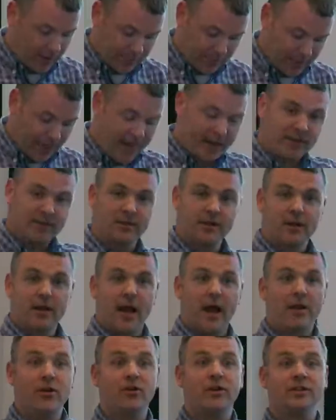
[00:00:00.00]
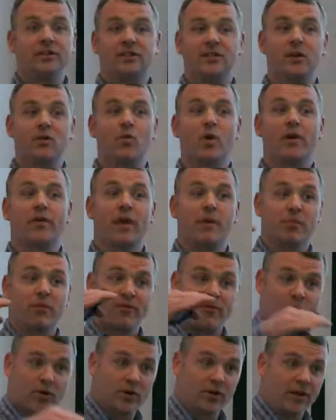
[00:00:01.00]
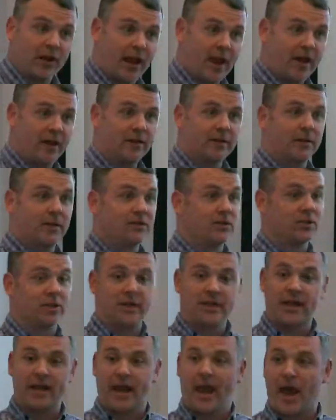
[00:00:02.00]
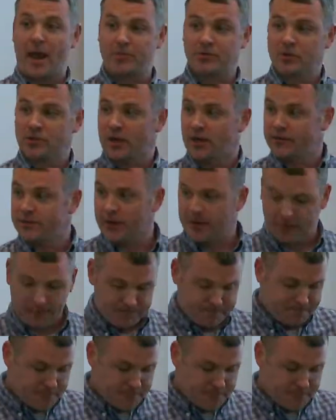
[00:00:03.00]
a plant, and you can see where they prefer to land because they're going to get captured on there.